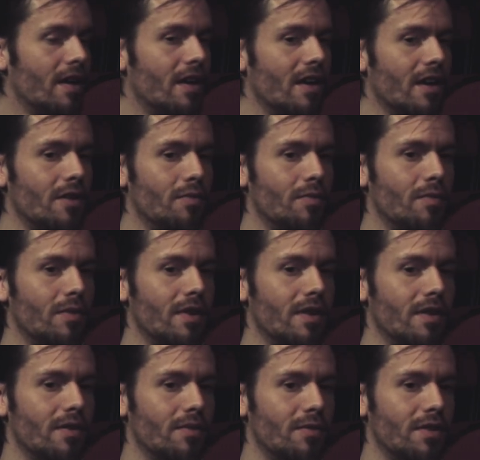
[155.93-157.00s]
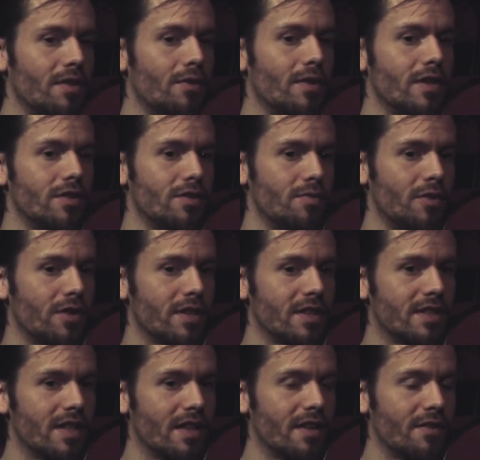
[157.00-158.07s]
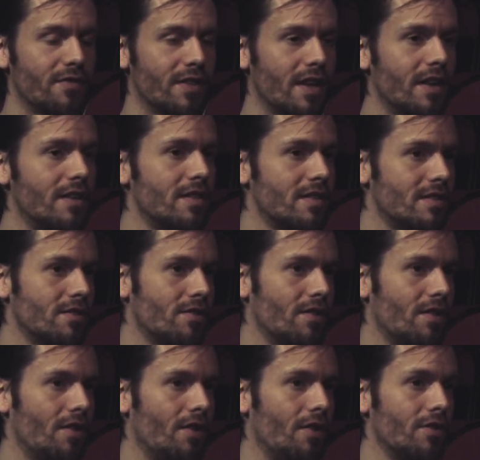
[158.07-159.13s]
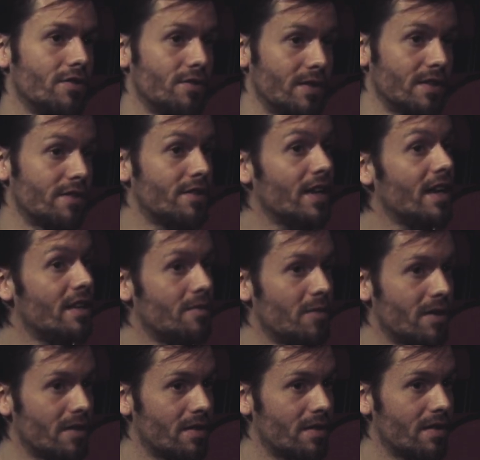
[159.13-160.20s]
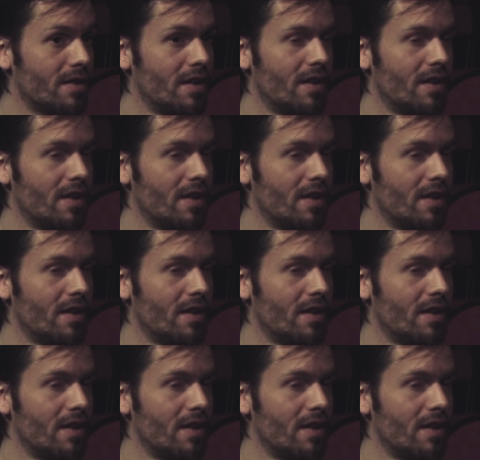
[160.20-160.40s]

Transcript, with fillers: and uh, with the question mark is the, if that is also entertainment.